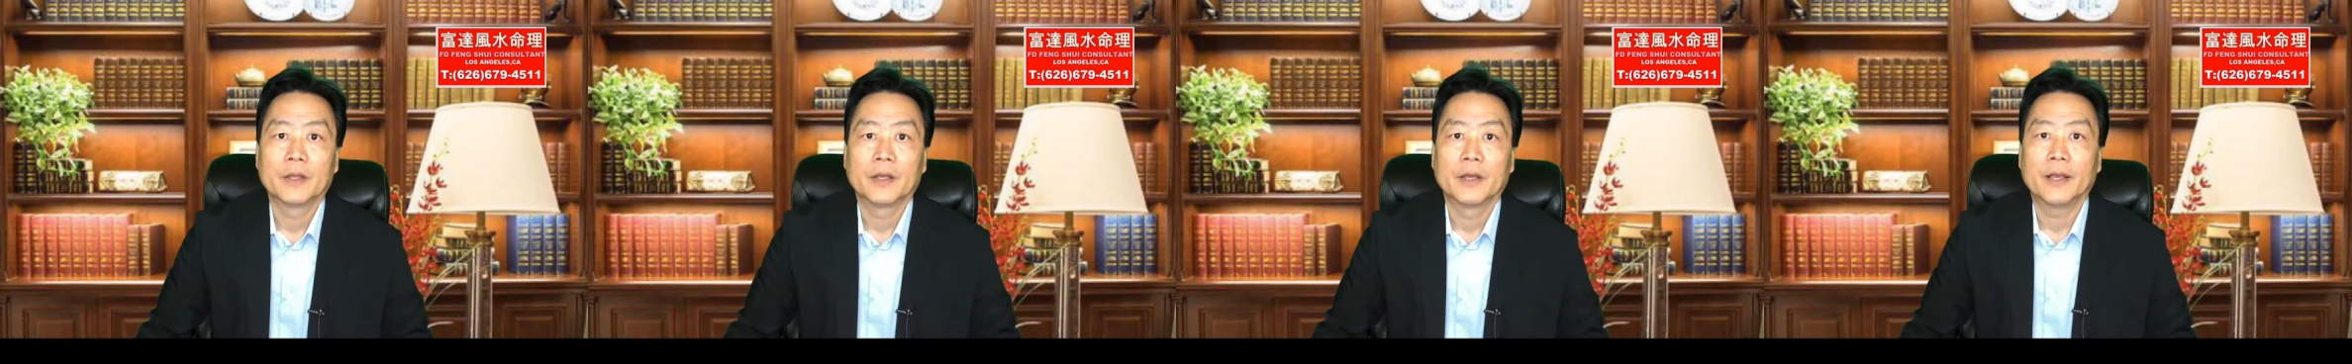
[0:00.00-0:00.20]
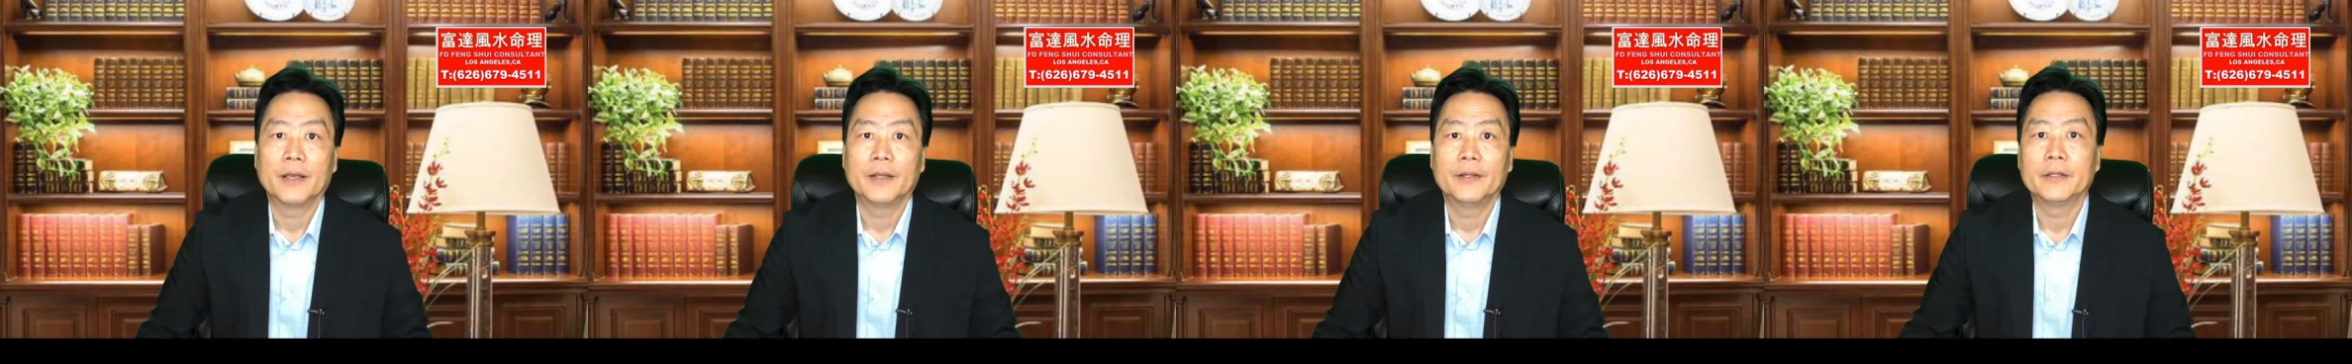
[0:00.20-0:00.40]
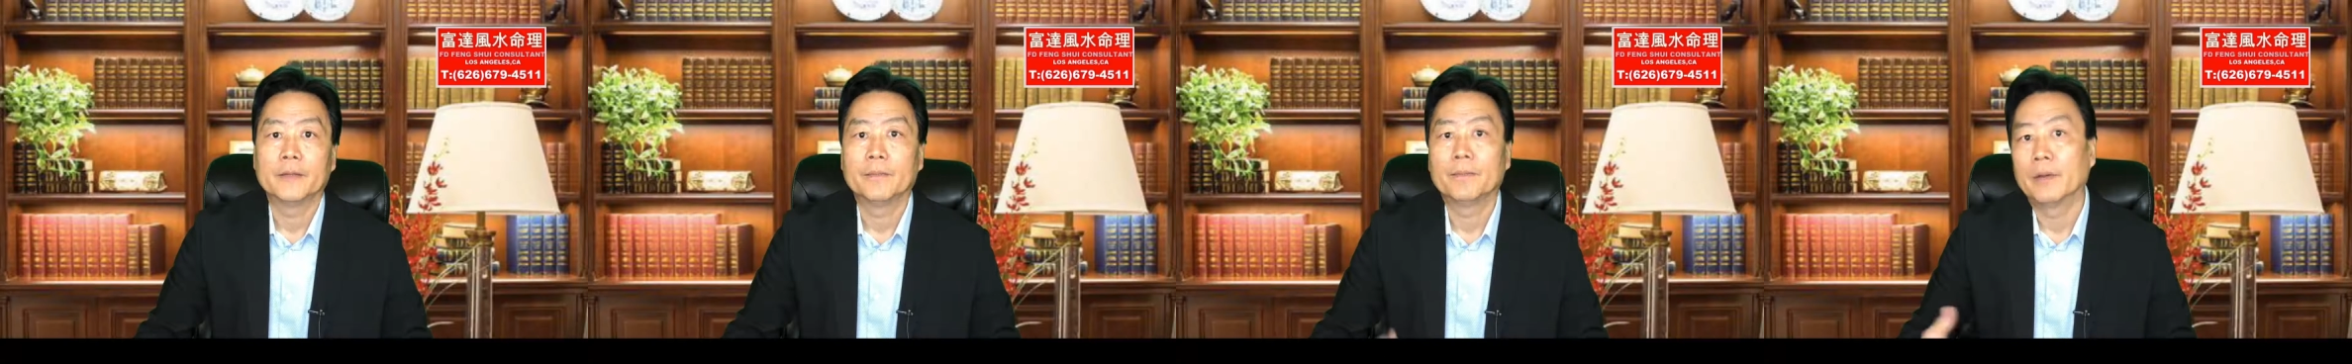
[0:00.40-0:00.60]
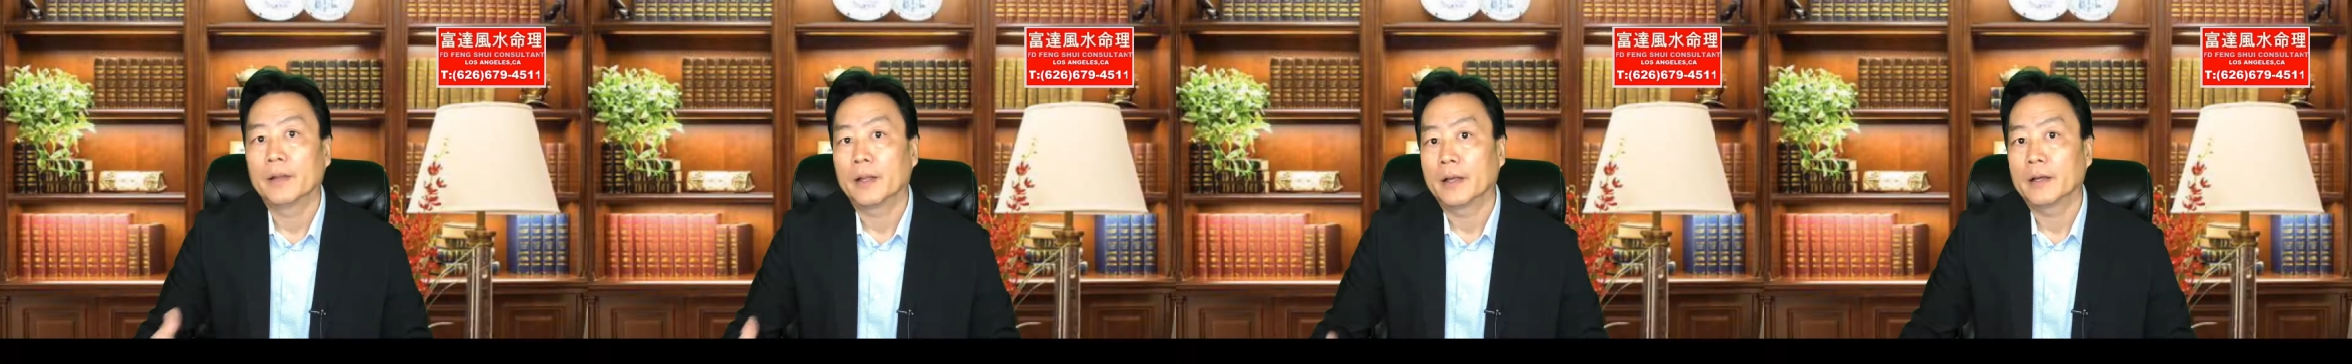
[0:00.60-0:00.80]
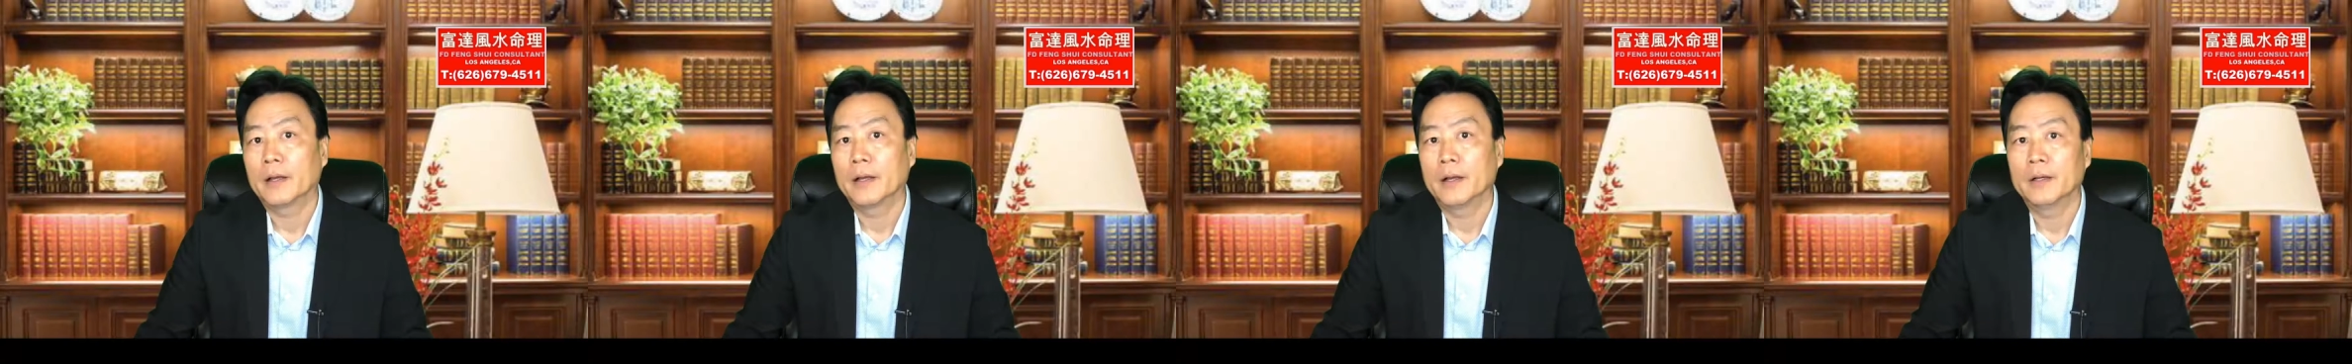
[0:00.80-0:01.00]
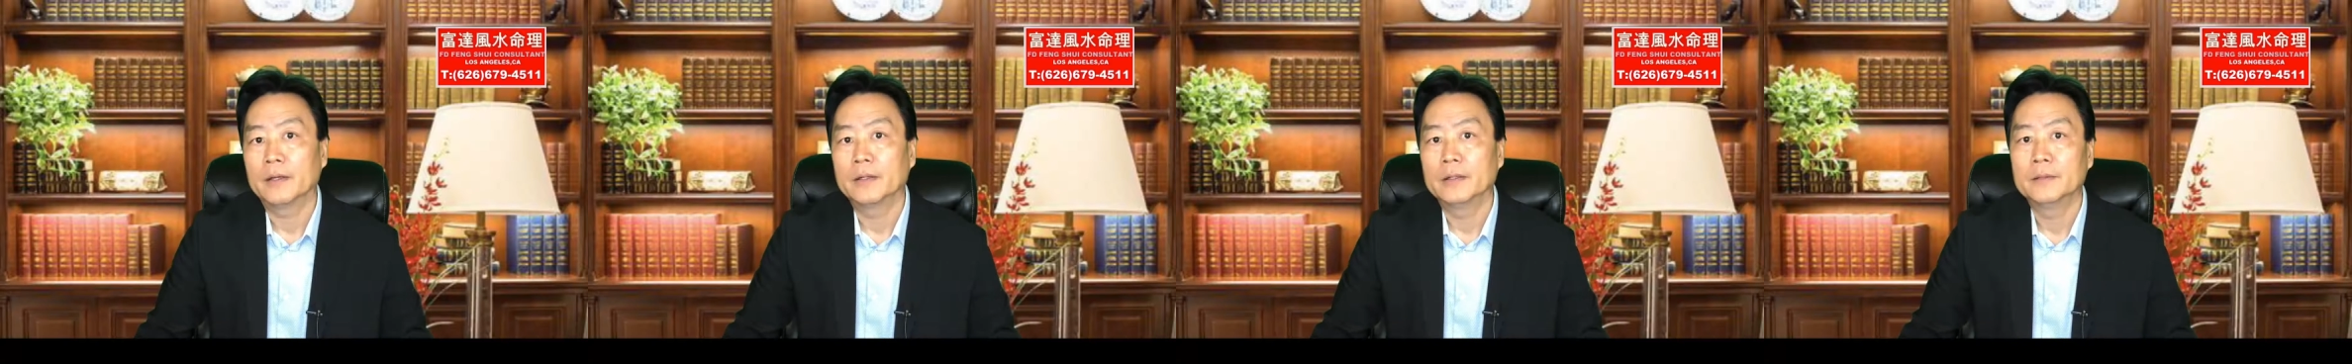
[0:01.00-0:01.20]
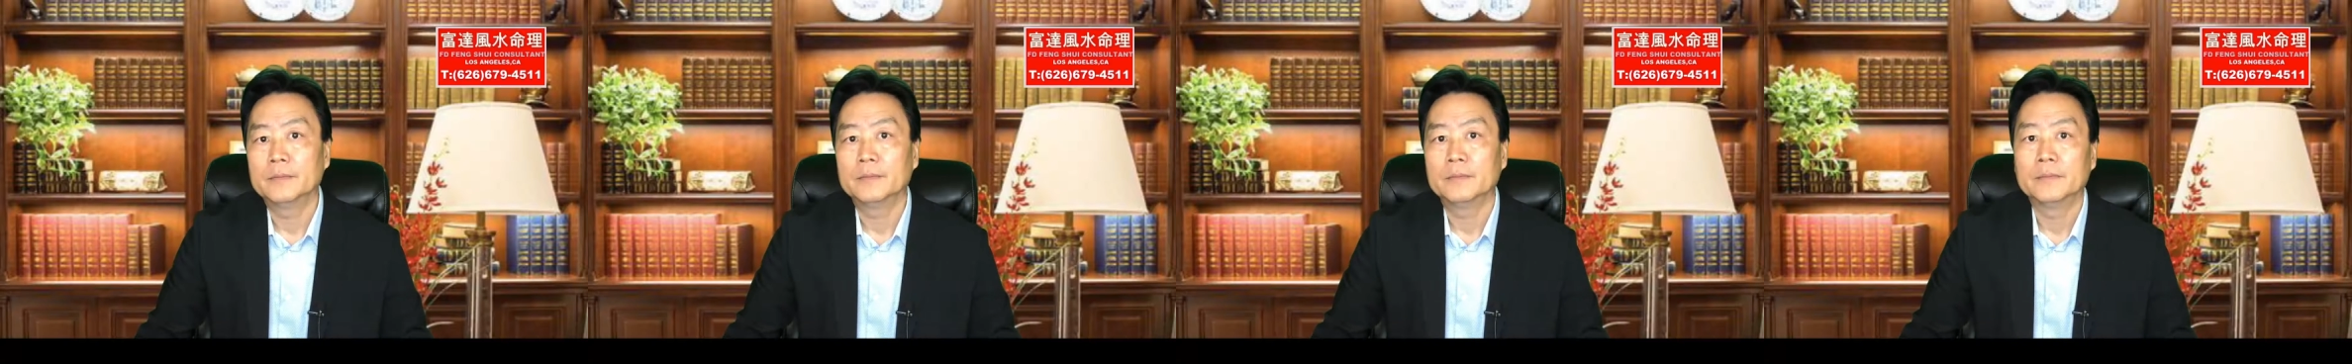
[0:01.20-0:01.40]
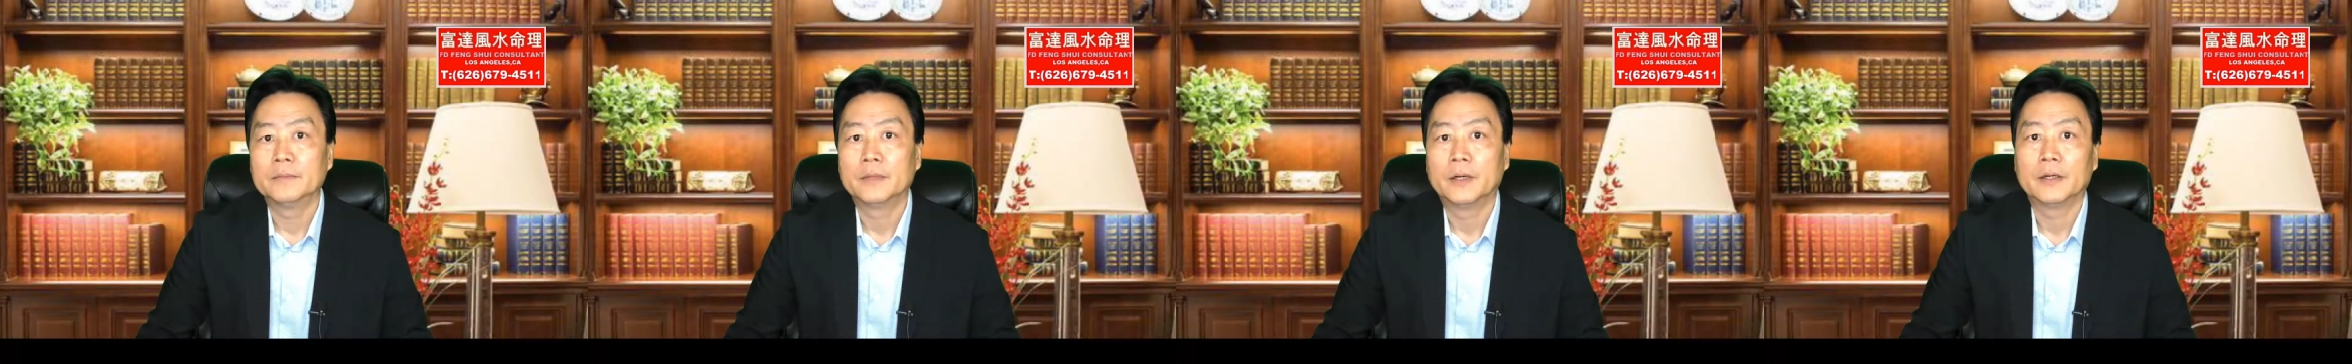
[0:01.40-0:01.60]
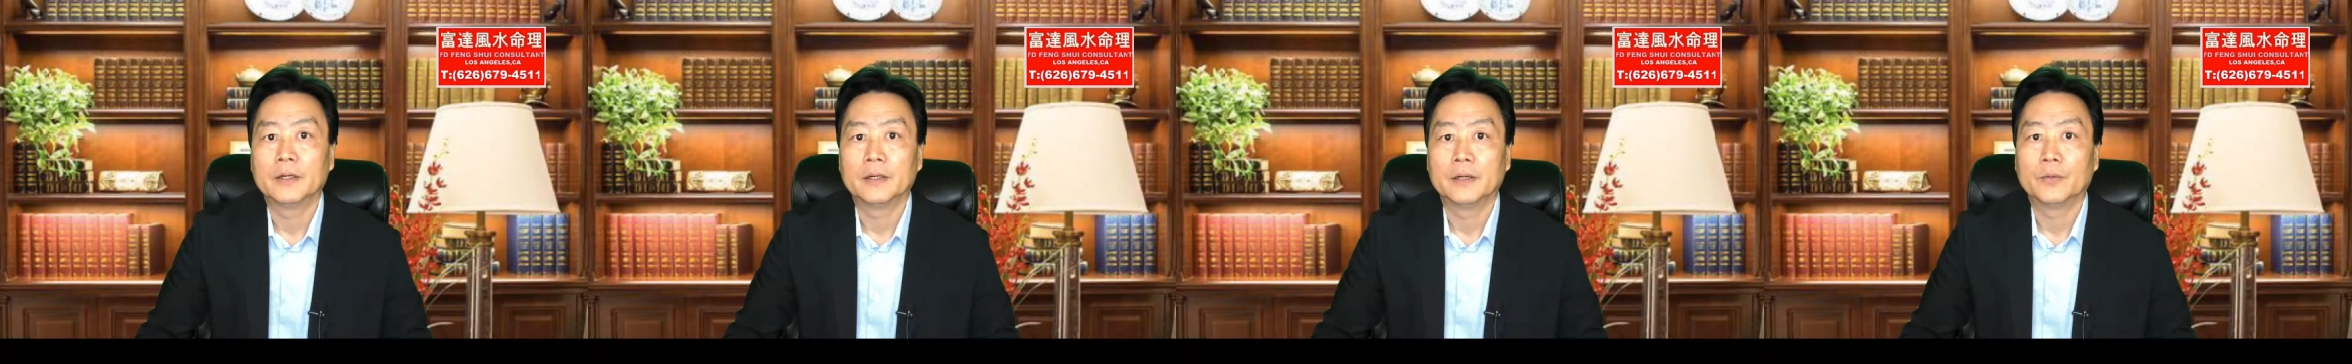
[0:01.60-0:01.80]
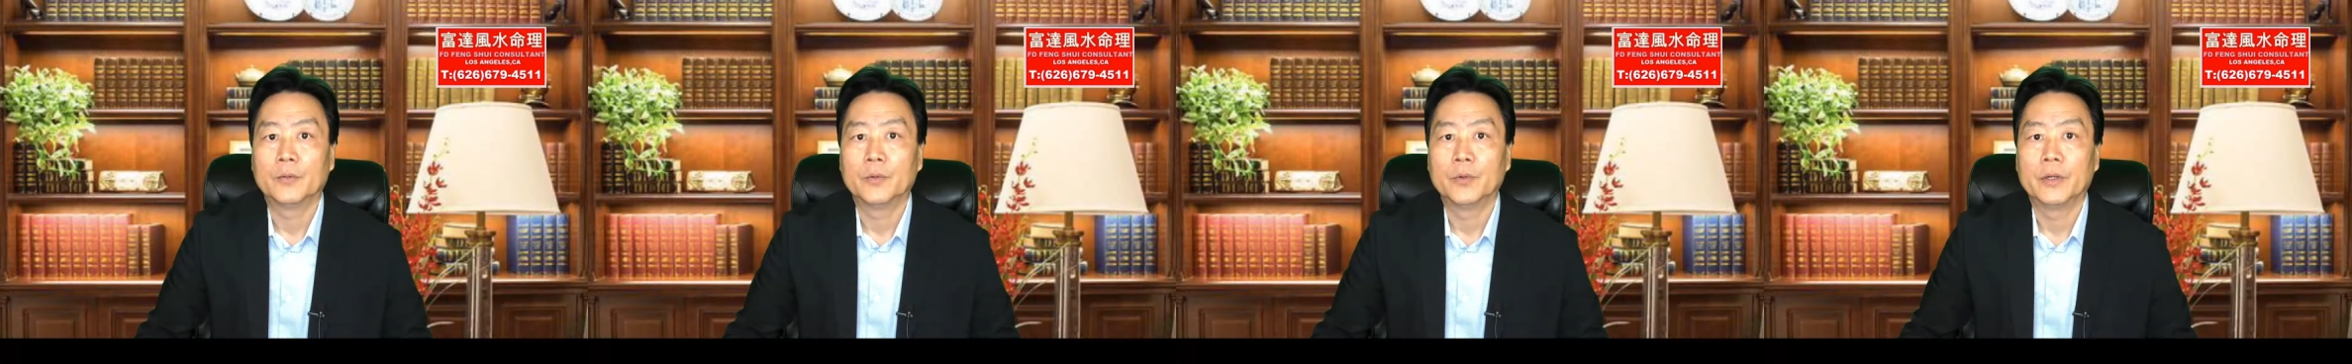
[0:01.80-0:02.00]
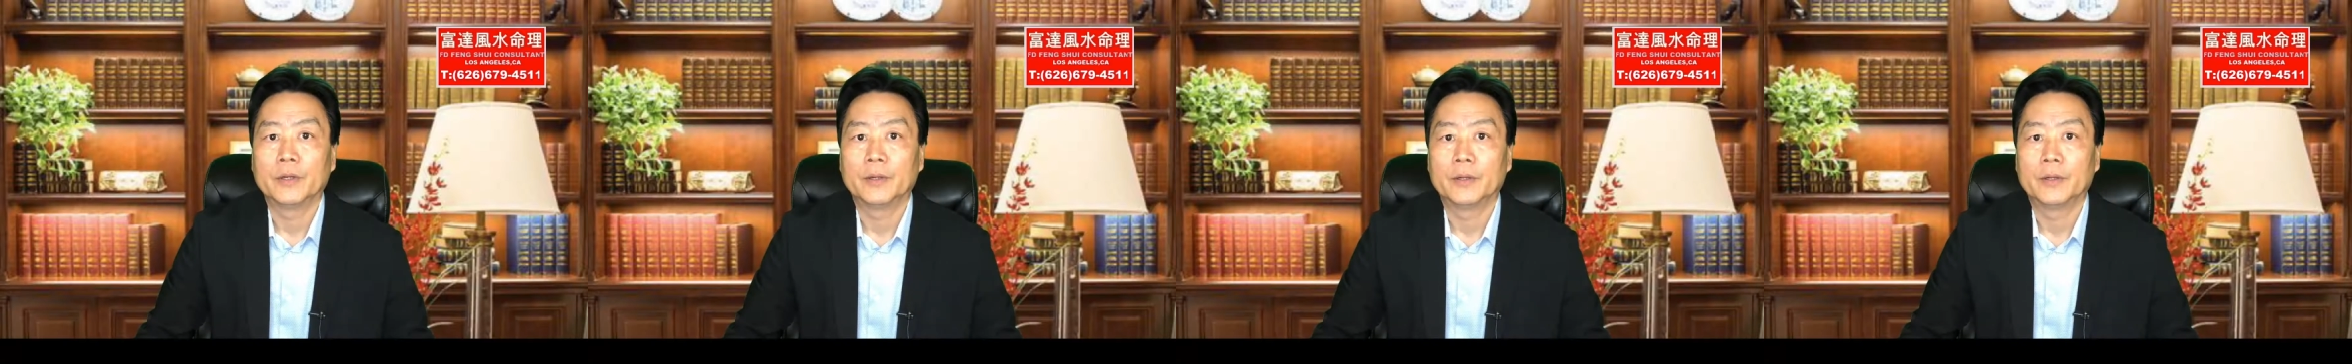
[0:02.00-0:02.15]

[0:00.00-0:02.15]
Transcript: and the black color we